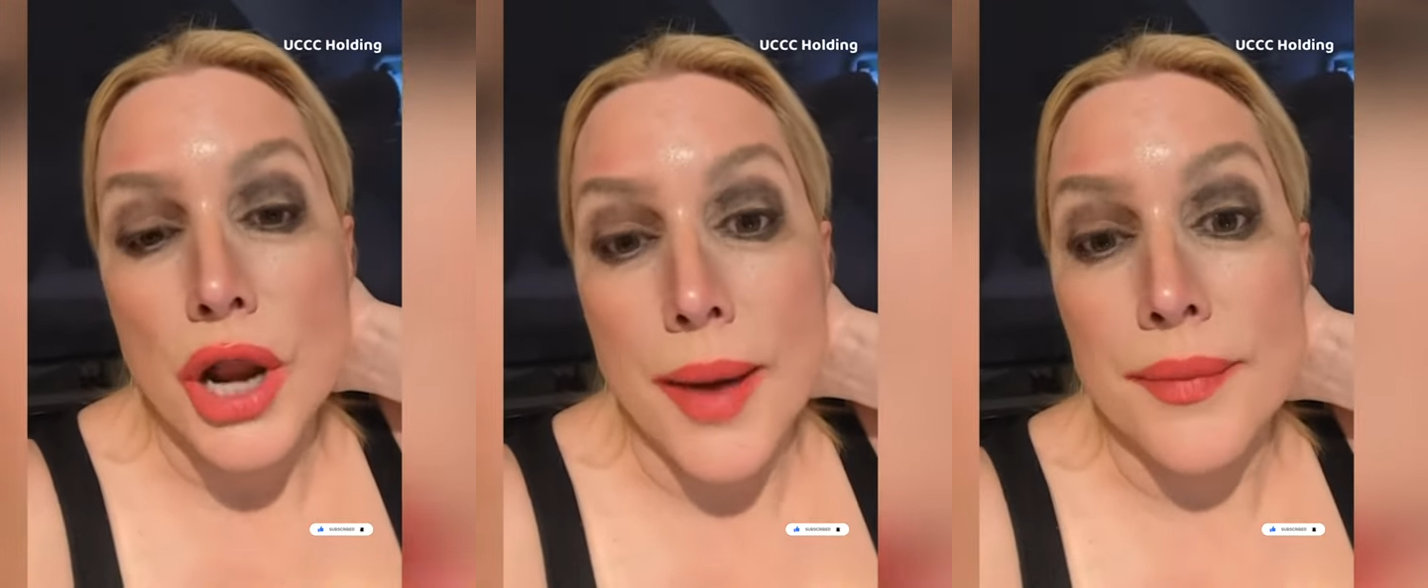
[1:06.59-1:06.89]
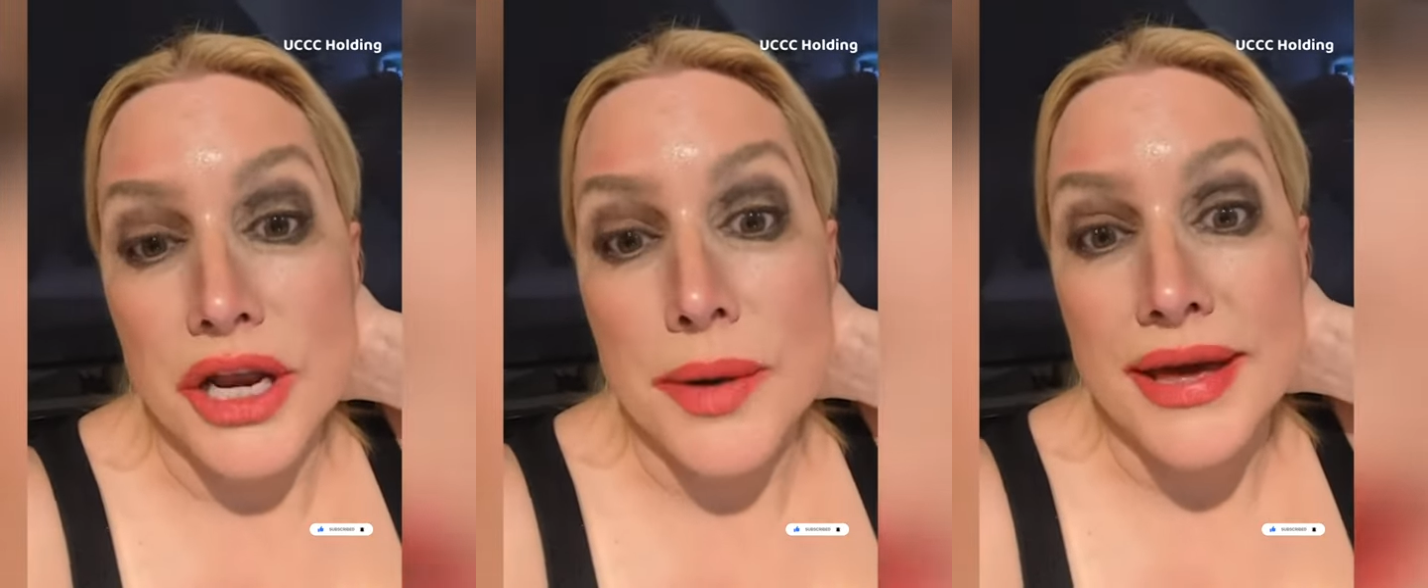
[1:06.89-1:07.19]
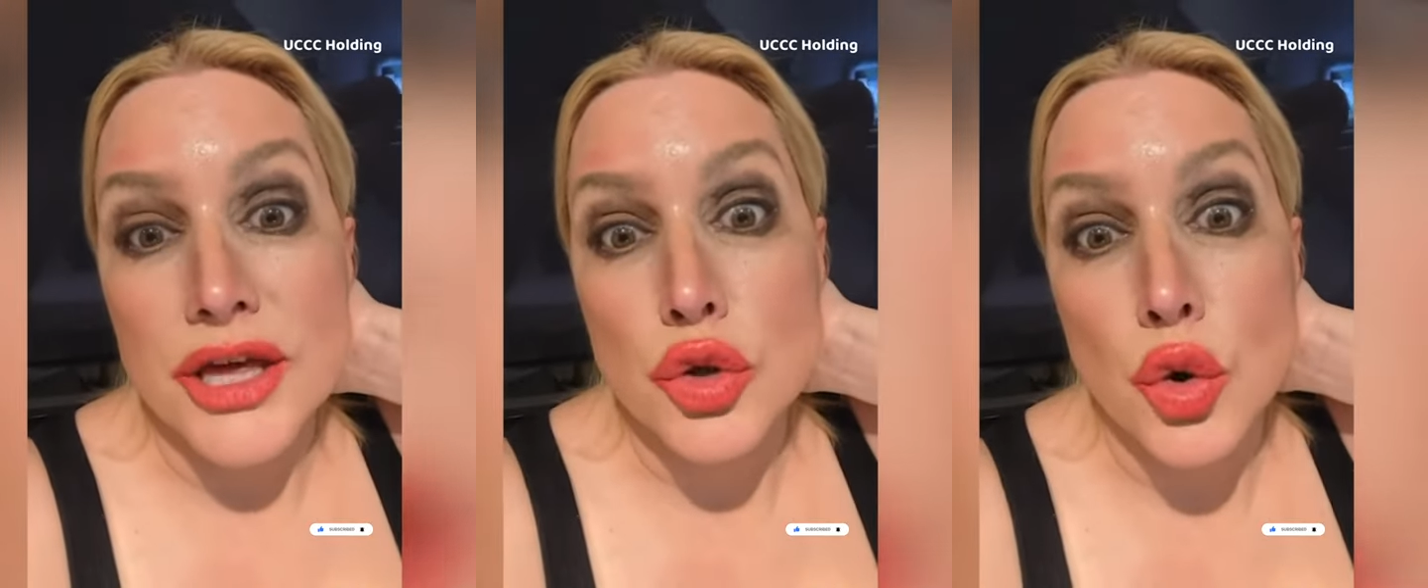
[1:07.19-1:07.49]
I'm going to
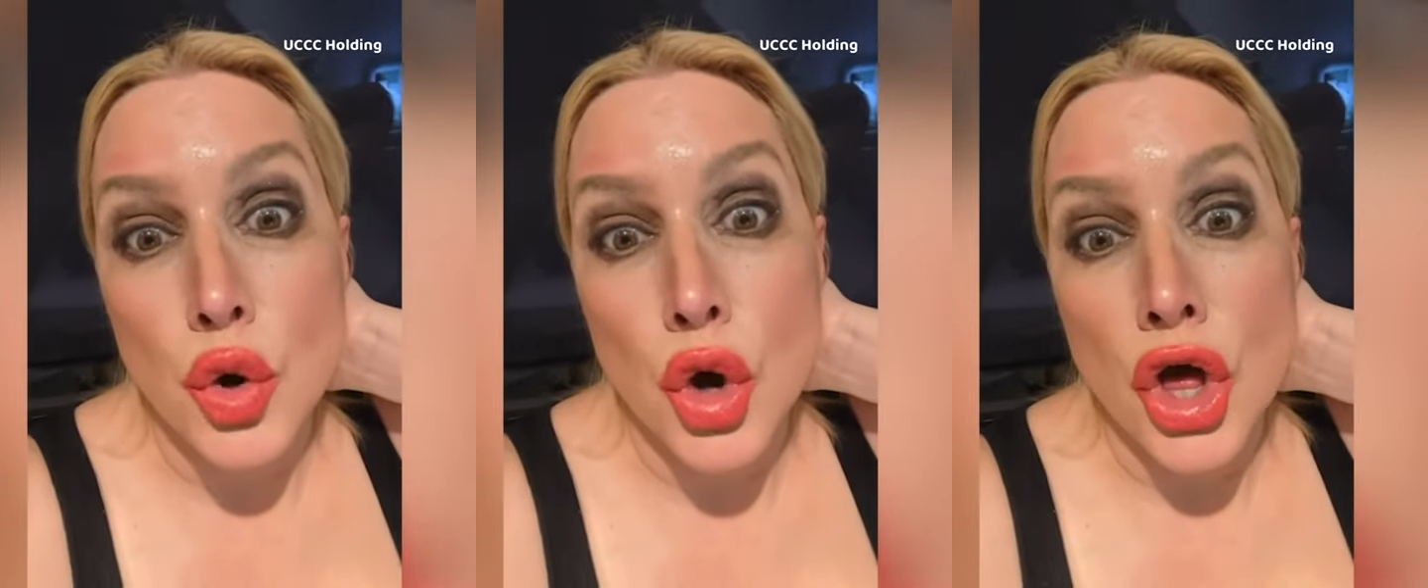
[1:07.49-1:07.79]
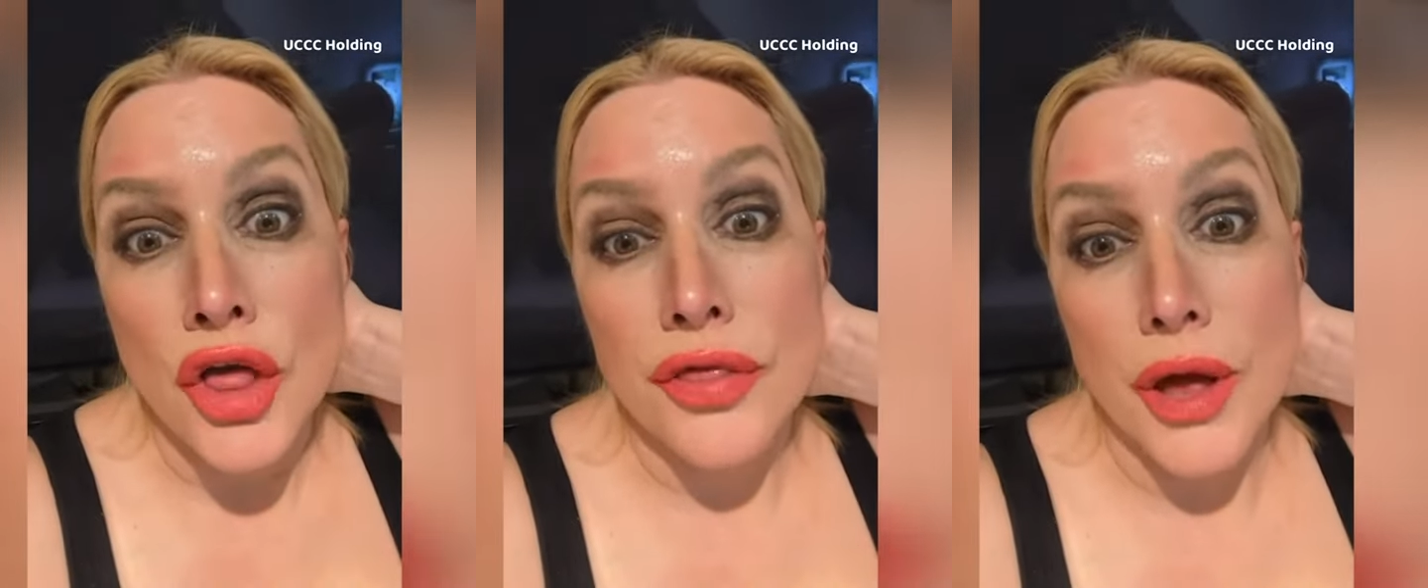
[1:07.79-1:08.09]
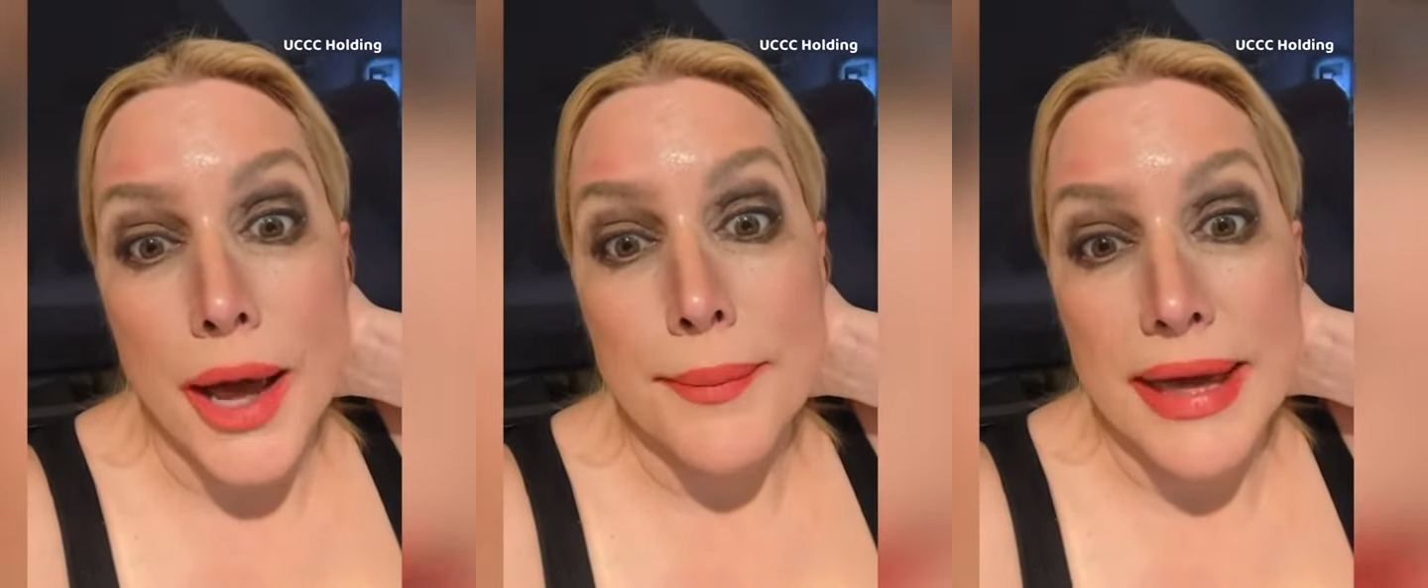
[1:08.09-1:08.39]
make sure that
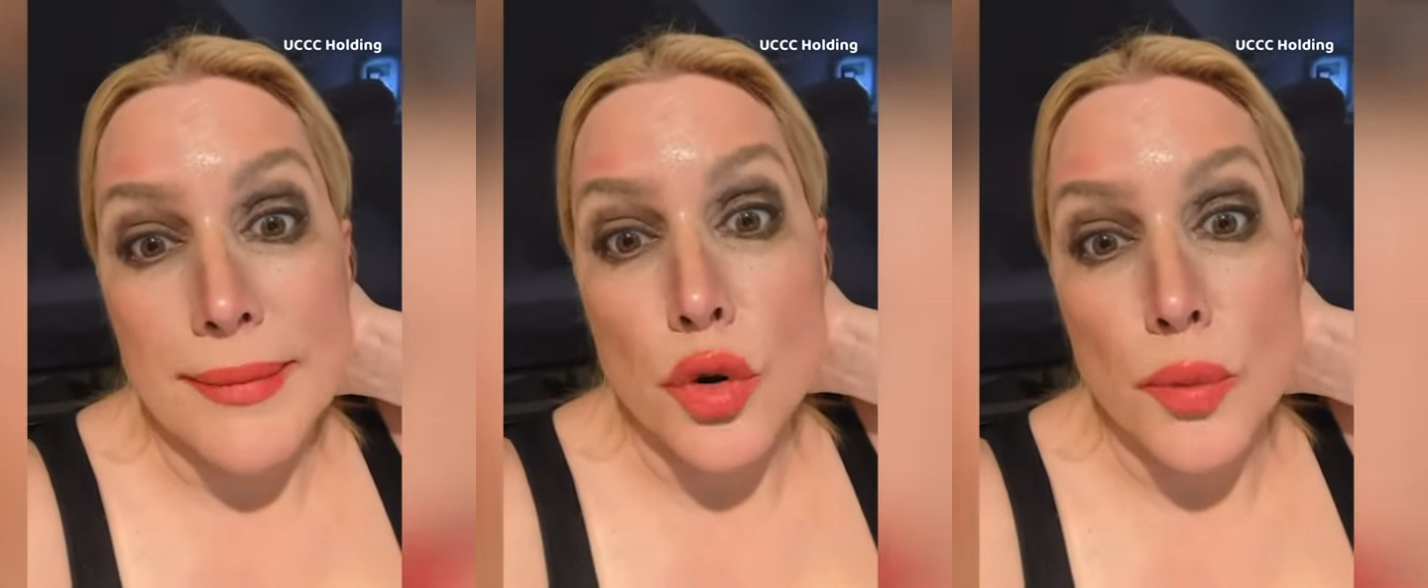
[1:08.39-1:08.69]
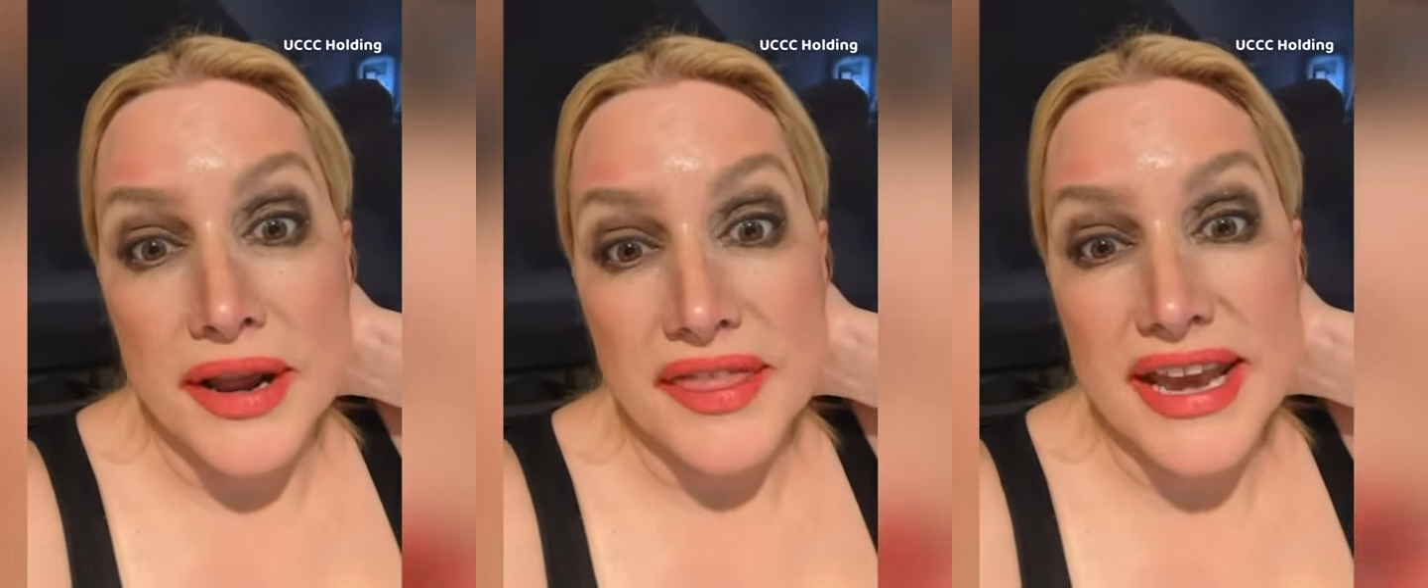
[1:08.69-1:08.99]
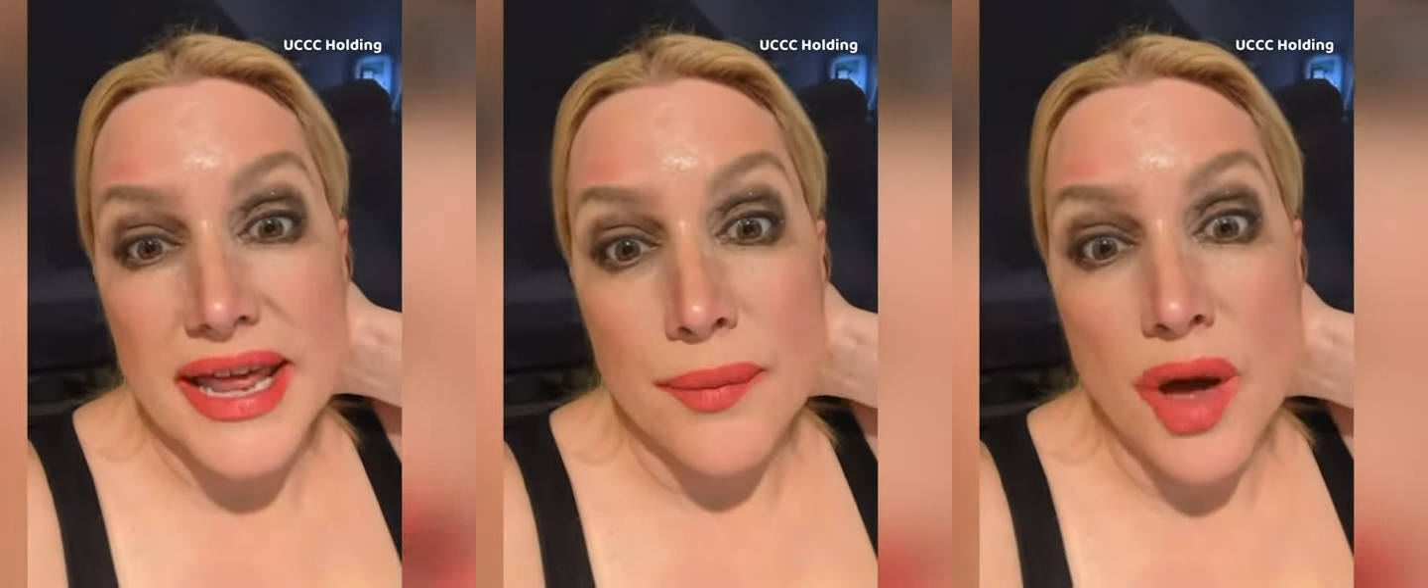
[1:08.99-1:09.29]
I make more money
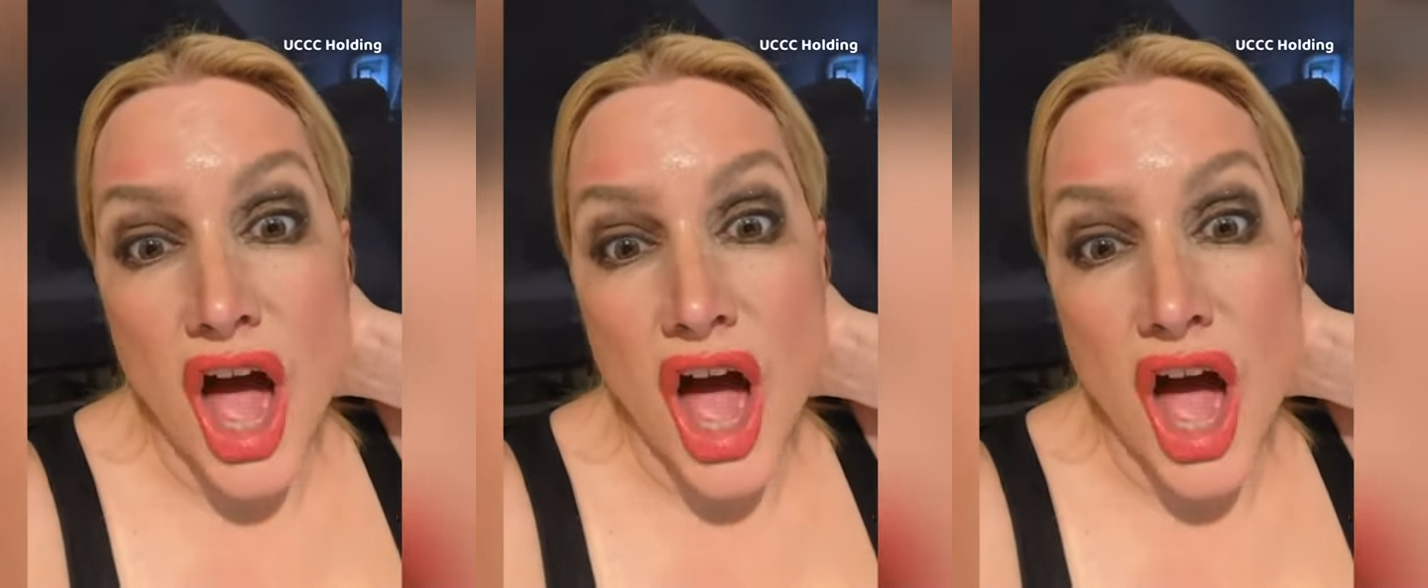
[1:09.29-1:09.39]
than him.